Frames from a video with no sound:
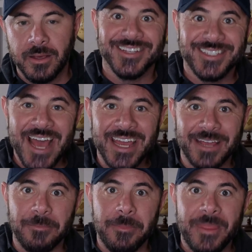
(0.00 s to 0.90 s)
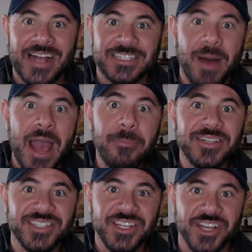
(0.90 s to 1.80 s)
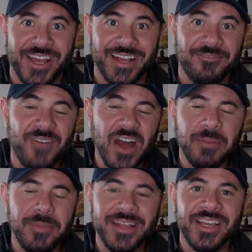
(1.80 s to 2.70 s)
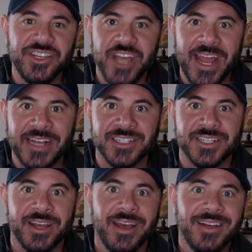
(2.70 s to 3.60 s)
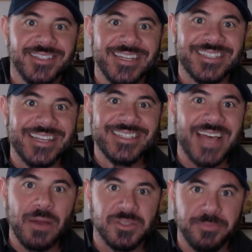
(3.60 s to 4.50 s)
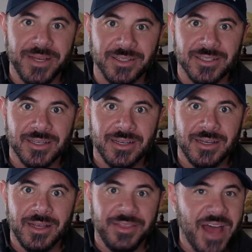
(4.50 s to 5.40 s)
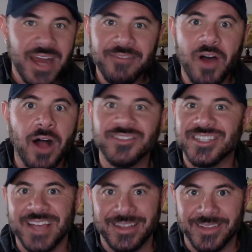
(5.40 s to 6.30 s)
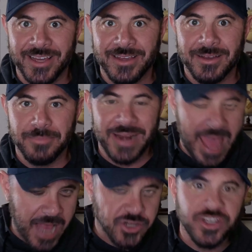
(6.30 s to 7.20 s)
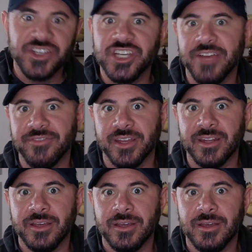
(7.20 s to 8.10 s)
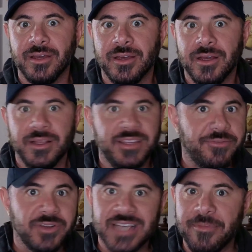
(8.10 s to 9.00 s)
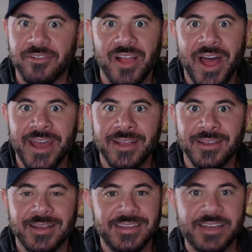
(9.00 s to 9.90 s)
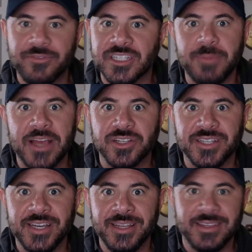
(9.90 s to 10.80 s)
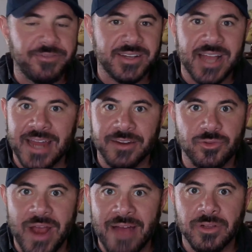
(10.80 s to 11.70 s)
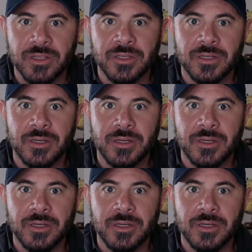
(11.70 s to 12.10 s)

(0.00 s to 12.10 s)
The second, has my positioning fundamentally changed since this site was built? Not evolved slightly, but actually shifted. Different type of client, different specialty, different kind of travel.